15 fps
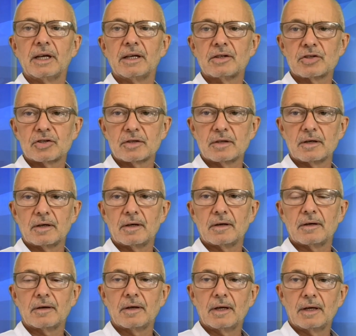each
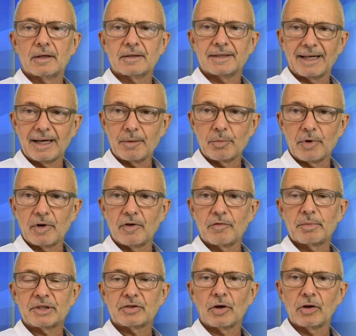type of
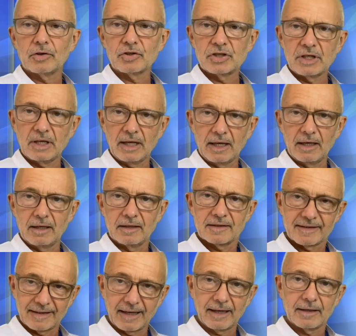pathology
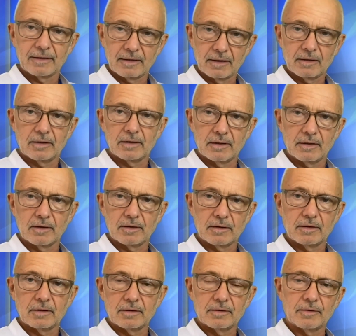inside
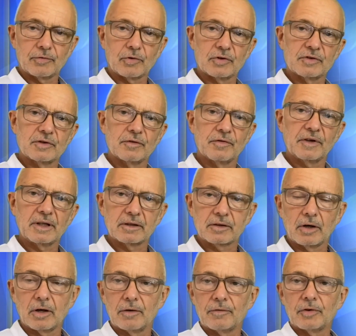of course the field
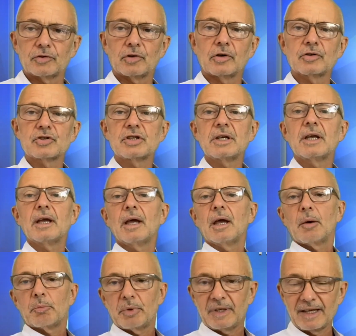of otology.
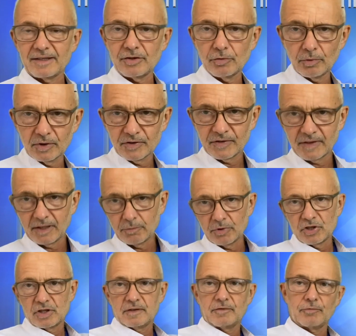But as you will see,
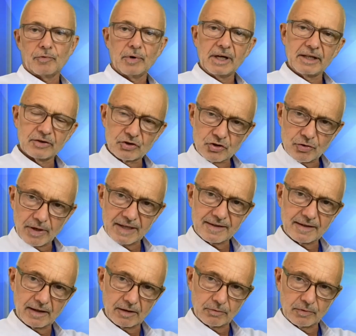which is really
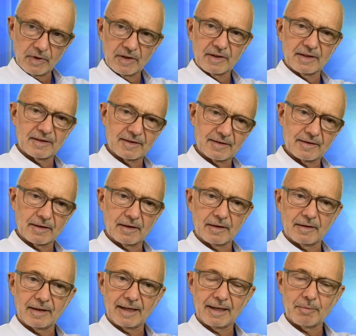interesting with this
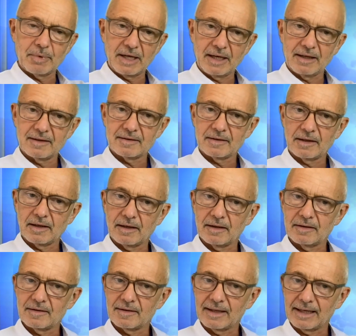database,
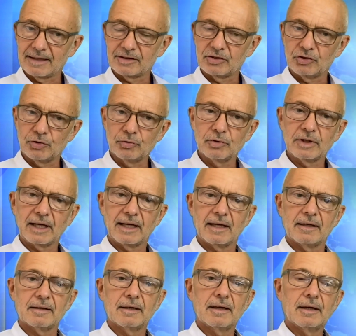is that you
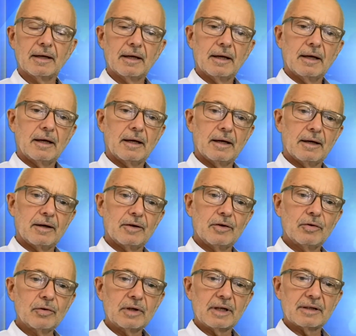can
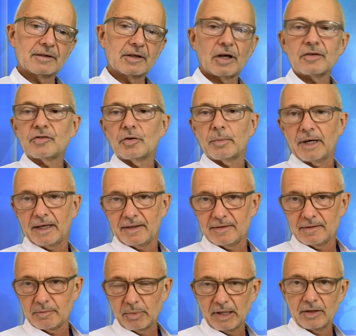
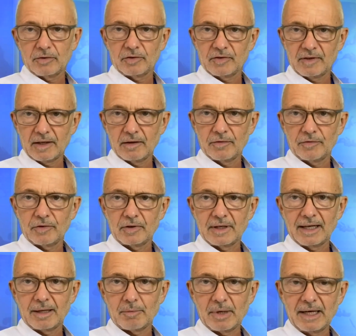customize by yourself the
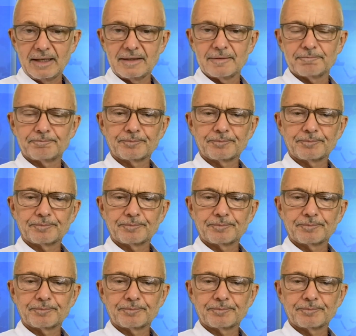database,